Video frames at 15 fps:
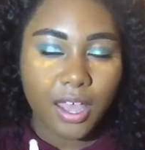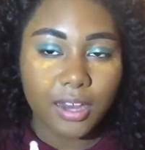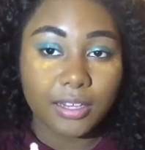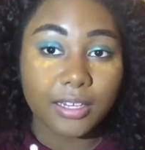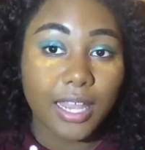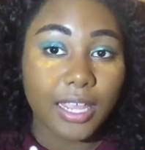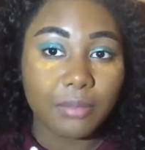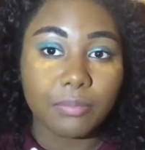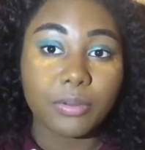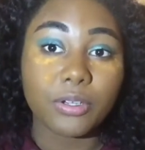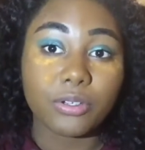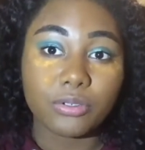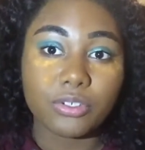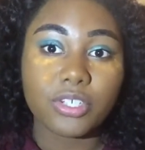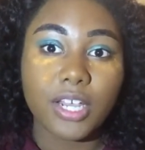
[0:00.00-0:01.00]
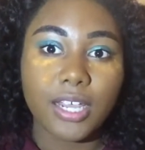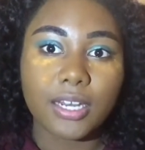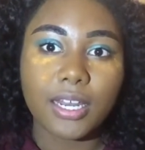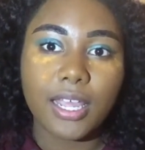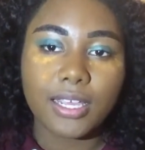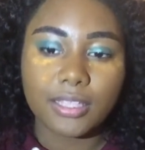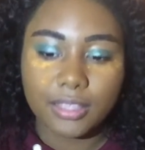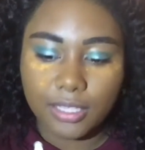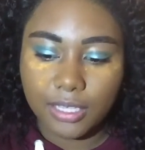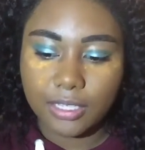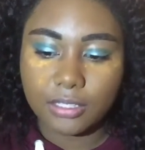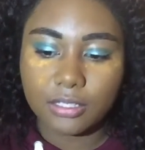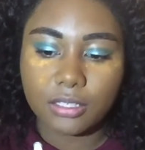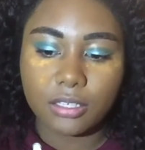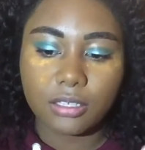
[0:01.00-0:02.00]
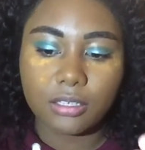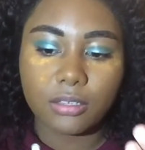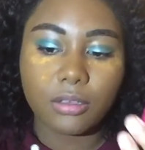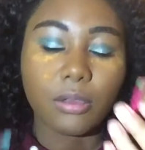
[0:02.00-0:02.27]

a light blue shade like this.